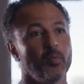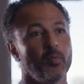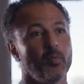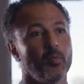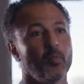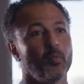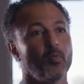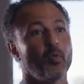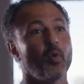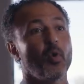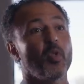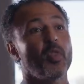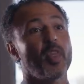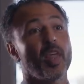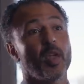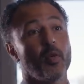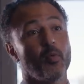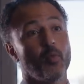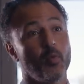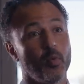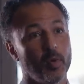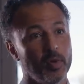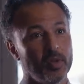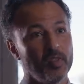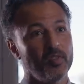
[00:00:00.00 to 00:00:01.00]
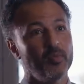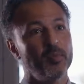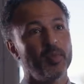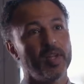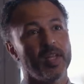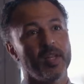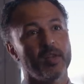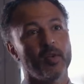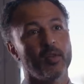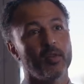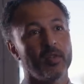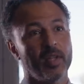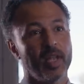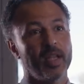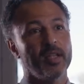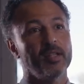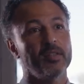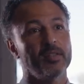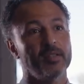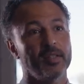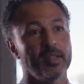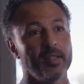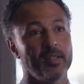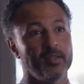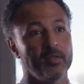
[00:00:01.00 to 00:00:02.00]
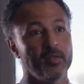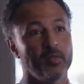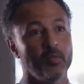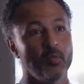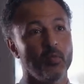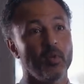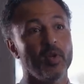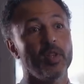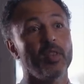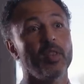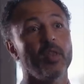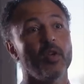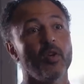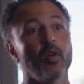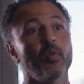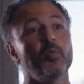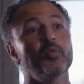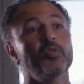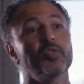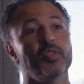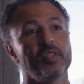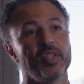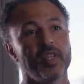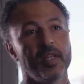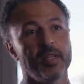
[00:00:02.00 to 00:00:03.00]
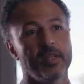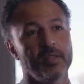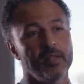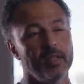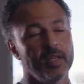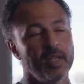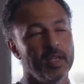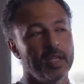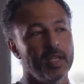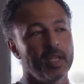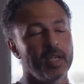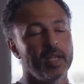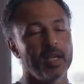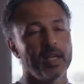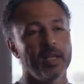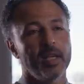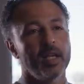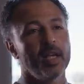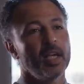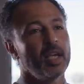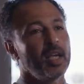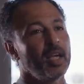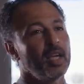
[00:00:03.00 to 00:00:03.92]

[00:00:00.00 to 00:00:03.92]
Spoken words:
what they would have been on next season with the option years kicking in,